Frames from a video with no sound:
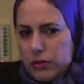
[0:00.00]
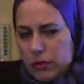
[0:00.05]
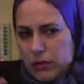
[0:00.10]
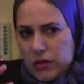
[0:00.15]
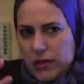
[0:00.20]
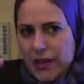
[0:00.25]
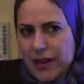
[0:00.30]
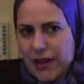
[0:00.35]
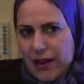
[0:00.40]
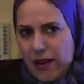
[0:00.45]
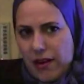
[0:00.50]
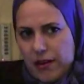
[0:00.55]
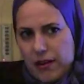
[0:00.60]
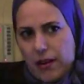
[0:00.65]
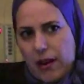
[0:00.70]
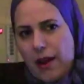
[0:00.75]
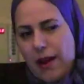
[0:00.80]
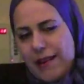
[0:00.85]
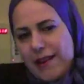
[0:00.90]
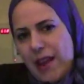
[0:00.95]
they are
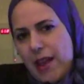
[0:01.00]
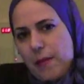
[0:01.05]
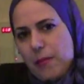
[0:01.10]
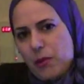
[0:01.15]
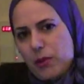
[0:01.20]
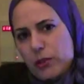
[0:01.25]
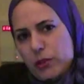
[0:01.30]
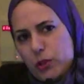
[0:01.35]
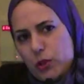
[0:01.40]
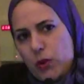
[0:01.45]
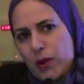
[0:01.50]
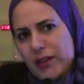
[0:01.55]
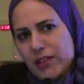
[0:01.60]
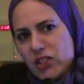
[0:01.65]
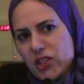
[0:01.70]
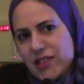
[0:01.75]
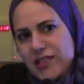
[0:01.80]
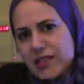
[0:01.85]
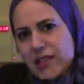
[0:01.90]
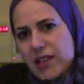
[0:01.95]
unable to
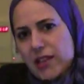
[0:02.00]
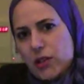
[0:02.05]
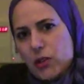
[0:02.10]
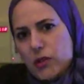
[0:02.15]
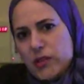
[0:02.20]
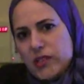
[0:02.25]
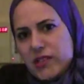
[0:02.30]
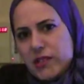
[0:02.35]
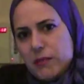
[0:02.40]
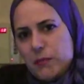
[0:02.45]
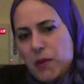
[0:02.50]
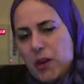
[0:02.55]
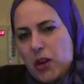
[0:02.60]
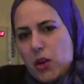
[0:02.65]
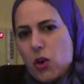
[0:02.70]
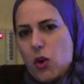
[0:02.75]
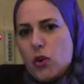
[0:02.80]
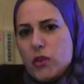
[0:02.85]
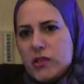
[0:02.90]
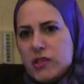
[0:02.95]
adjust the doses
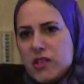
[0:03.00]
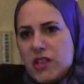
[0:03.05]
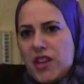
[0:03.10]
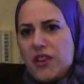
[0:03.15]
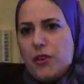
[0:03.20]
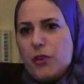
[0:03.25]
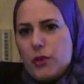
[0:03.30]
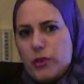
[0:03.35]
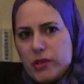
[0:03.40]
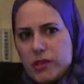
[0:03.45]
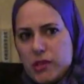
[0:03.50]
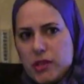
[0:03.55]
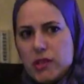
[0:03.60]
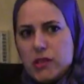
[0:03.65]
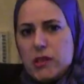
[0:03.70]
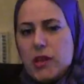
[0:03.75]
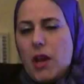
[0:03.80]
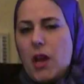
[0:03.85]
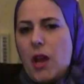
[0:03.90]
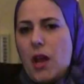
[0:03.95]
because the
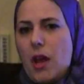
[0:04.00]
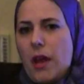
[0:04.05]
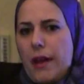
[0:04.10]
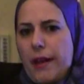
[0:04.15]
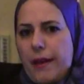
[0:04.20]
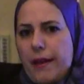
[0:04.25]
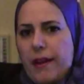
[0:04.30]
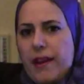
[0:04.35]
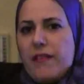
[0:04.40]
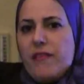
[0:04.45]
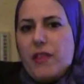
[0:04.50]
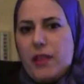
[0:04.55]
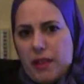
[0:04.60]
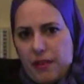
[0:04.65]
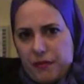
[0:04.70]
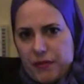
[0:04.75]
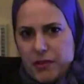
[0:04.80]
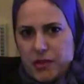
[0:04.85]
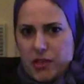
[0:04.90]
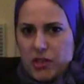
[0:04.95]
nurses, even the
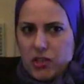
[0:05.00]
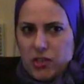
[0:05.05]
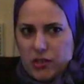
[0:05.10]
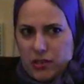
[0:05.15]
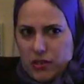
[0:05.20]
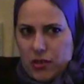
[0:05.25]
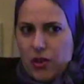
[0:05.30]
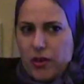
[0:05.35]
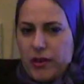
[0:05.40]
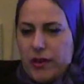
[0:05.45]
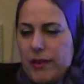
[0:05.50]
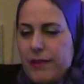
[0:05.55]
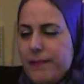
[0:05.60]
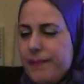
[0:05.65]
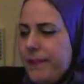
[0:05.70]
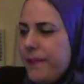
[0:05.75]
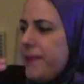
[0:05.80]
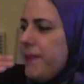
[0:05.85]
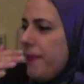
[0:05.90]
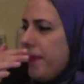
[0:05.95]
physicians,
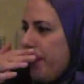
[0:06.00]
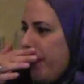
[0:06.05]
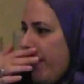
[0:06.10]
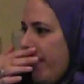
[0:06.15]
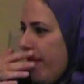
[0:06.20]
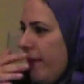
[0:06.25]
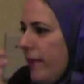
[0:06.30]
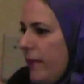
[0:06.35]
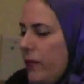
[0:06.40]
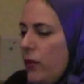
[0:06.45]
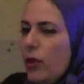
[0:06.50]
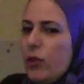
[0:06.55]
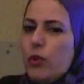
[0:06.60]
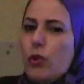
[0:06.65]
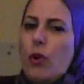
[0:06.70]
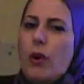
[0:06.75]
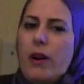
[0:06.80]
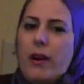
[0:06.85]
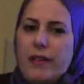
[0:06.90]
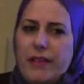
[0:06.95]
don't
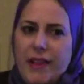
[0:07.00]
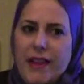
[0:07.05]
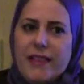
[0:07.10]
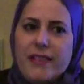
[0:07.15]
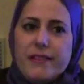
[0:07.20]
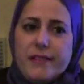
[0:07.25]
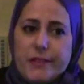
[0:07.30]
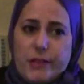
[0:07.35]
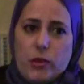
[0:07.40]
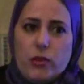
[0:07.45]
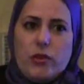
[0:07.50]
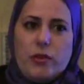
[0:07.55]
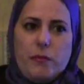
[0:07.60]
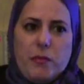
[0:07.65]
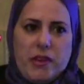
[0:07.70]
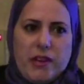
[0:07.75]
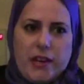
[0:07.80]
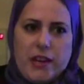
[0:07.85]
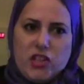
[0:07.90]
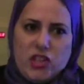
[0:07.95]
know that certain
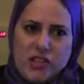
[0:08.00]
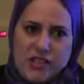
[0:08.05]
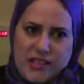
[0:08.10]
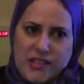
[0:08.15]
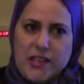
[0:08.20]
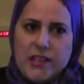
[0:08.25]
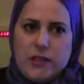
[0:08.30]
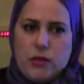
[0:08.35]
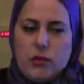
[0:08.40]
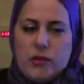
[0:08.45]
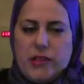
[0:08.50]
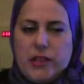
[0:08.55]
medications need dose